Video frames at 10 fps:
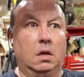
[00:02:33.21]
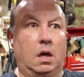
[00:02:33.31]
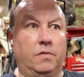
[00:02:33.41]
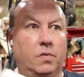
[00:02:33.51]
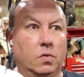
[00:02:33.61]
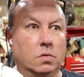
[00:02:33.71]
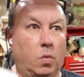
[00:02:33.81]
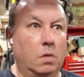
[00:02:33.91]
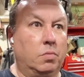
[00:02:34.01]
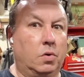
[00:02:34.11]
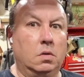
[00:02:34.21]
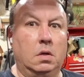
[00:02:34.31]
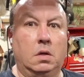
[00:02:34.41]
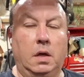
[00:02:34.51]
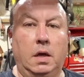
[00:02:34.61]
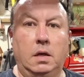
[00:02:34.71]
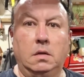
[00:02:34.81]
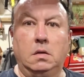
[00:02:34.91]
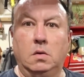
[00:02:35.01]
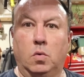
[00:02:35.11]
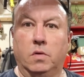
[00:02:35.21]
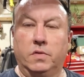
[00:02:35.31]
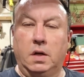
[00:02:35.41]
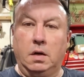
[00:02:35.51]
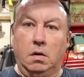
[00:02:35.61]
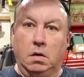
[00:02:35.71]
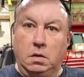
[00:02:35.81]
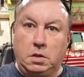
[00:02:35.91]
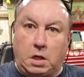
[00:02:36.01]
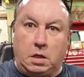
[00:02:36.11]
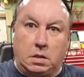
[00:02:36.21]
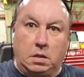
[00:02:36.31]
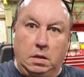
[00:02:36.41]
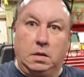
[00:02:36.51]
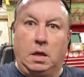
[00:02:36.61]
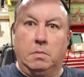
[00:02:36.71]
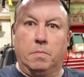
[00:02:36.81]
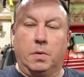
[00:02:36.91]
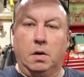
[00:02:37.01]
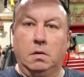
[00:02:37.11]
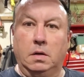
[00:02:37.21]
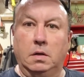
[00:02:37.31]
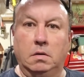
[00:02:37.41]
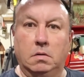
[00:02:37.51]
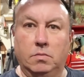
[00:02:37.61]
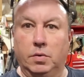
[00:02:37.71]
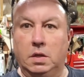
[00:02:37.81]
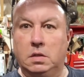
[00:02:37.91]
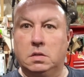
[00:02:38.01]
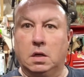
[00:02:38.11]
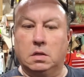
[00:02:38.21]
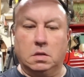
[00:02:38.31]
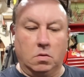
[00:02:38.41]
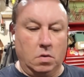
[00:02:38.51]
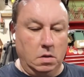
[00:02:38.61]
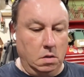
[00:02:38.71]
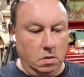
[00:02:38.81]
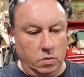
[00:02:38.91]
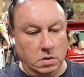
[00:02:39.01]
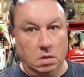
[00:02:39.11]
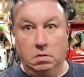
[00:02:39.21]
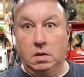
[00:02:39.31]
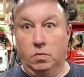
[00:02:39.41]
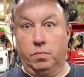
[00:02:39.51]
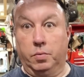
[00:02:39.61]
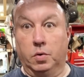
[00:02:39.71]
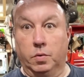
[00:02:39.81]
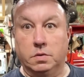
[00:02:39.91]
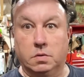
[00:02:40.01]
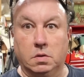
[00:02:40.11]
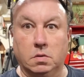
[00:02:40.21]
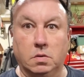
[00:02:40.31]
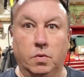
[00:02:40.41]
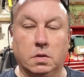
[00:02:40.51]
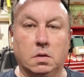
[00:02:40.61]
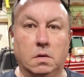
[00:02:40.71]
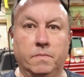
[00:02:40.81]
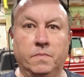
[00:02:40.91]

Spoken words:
I froze one bolt, and nowhere to fly. I heard it came apart, and it released, I guess, the crud, and the bolt was seriously rusty.